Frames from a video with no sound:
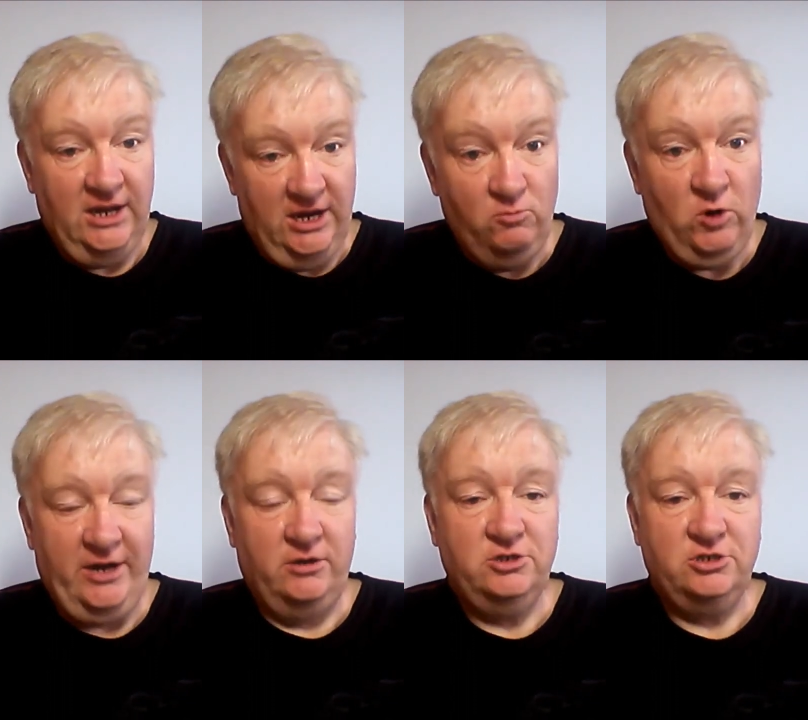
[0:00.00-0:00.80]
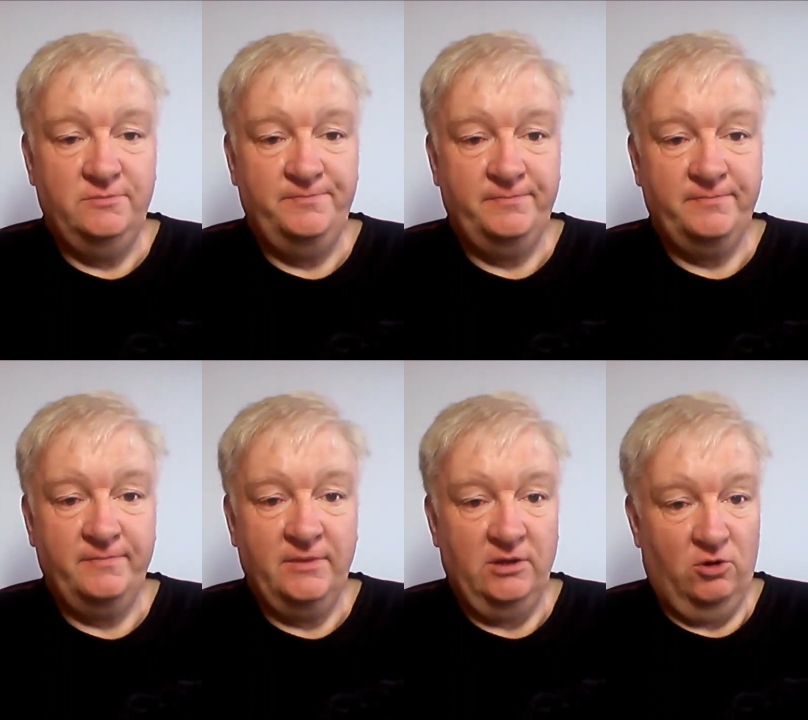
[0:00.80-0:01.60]
in Wales,
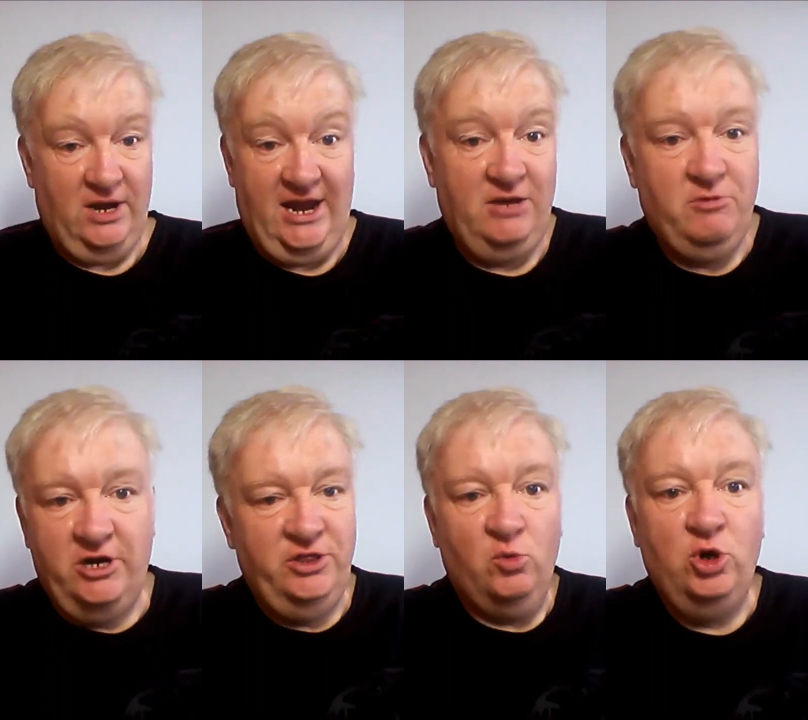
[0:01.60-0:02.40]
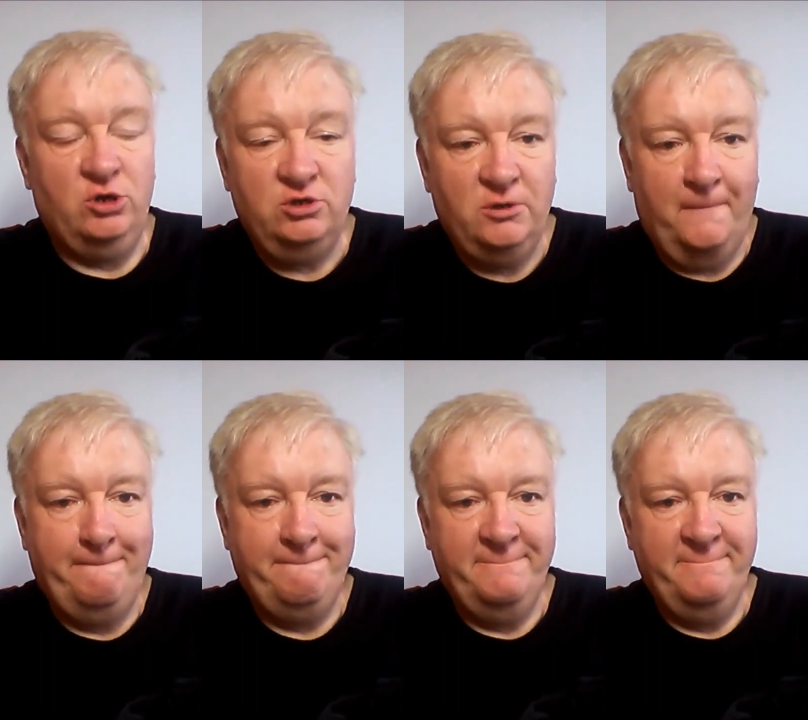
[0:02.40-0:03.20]
or anywhere in the world,
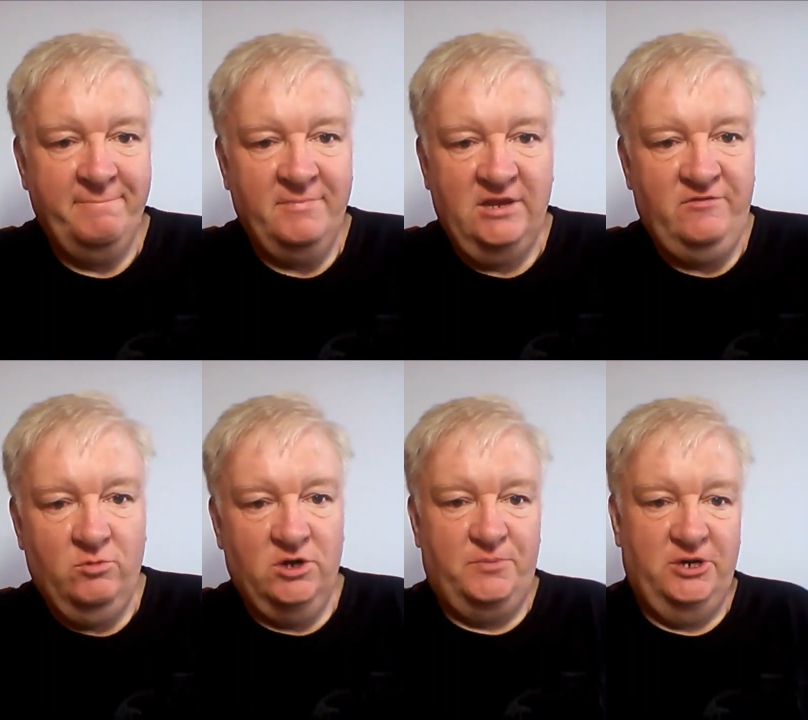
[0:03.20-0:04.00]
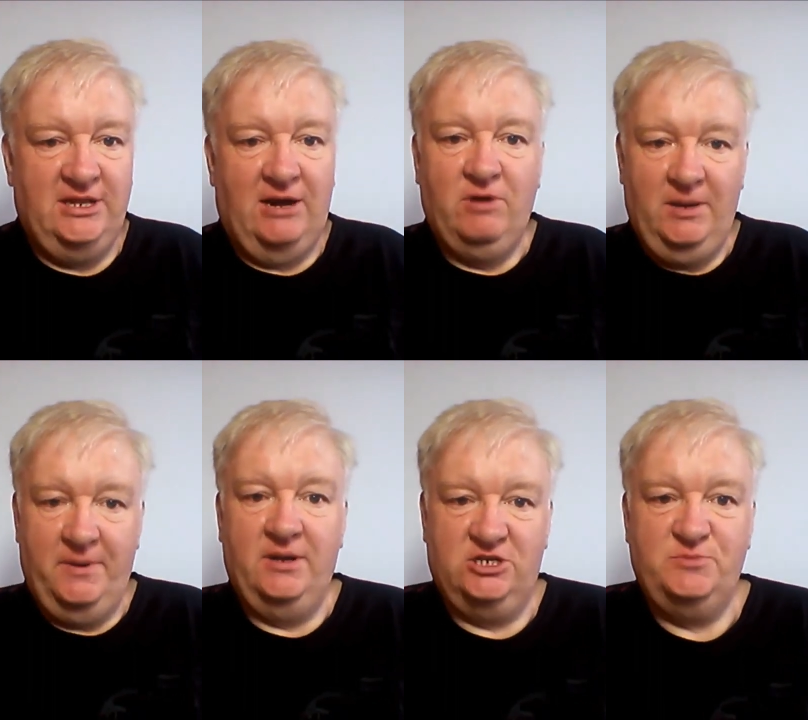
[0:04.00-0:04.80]
if you want to put it that way,
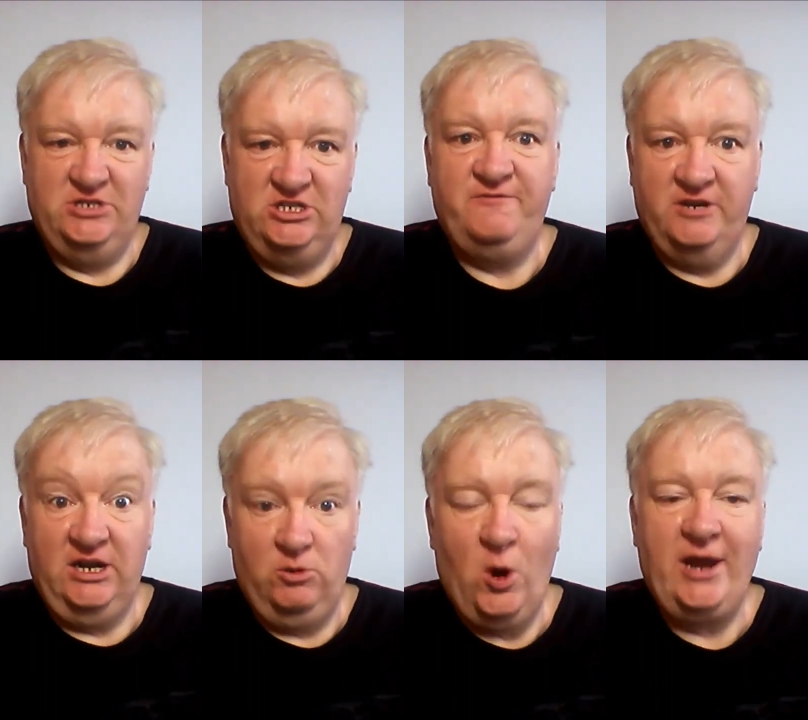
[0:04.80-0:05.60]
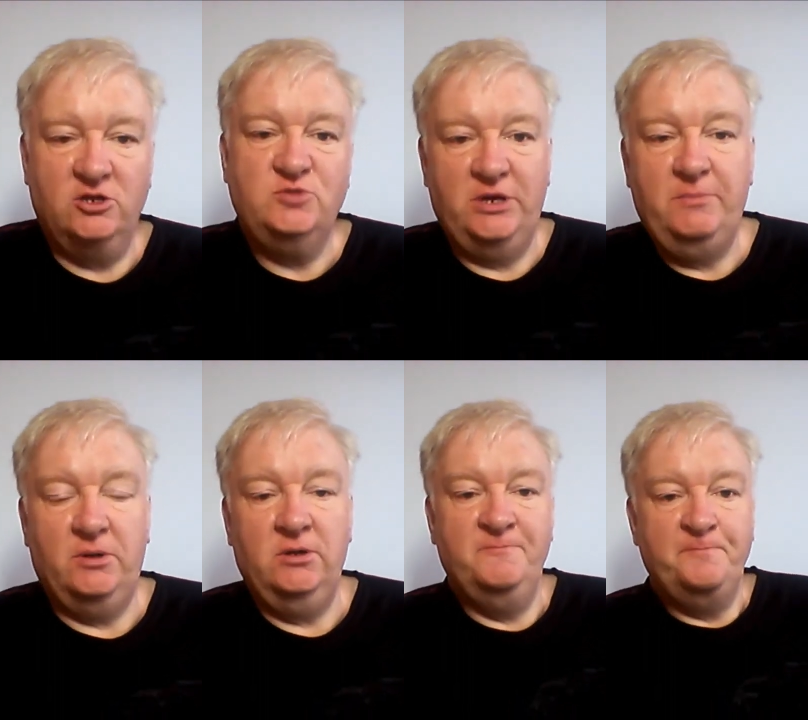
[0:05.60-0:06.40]
but specifically Wales
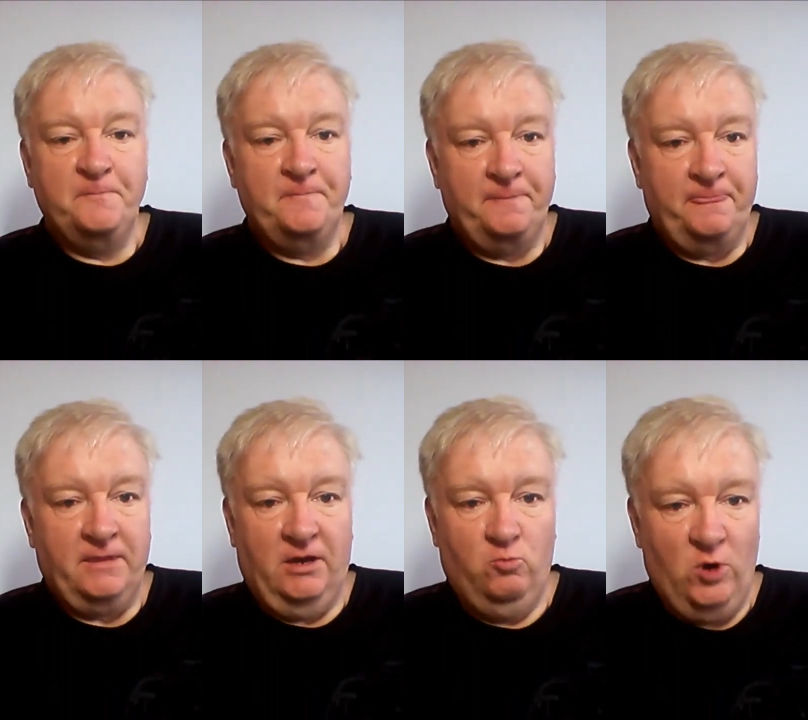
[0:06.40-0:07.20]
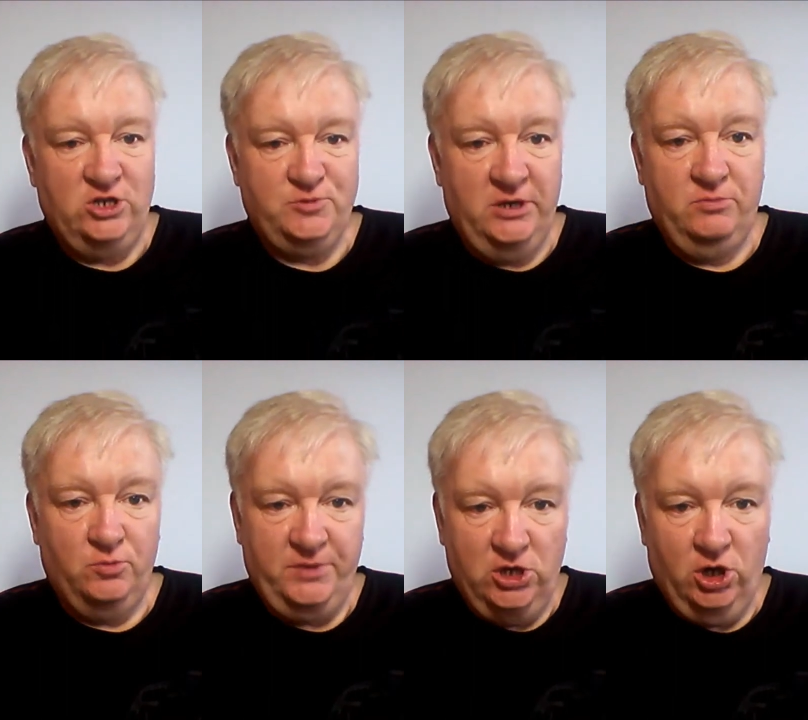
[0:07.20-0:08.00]
people and Welsh people,
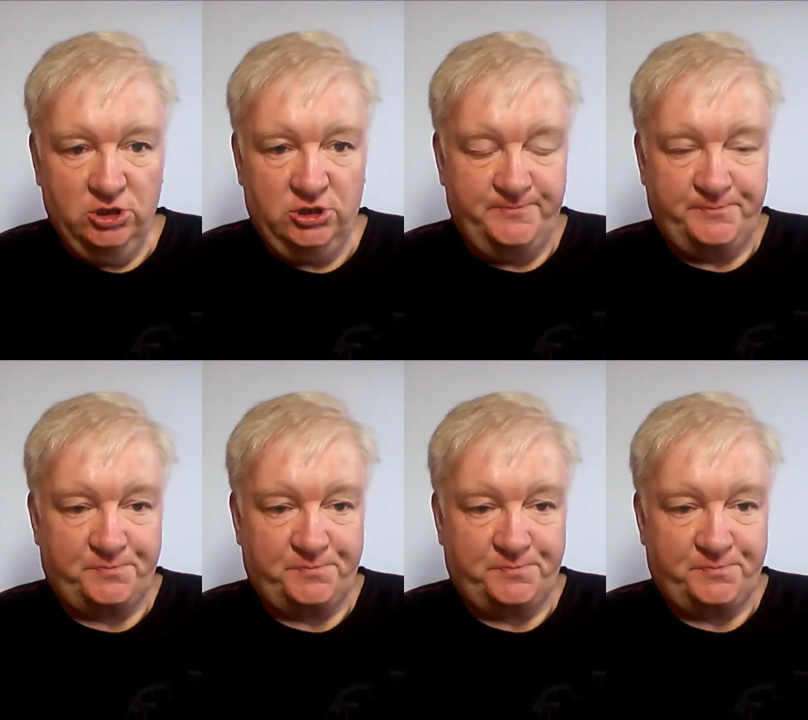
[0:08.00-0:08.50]
because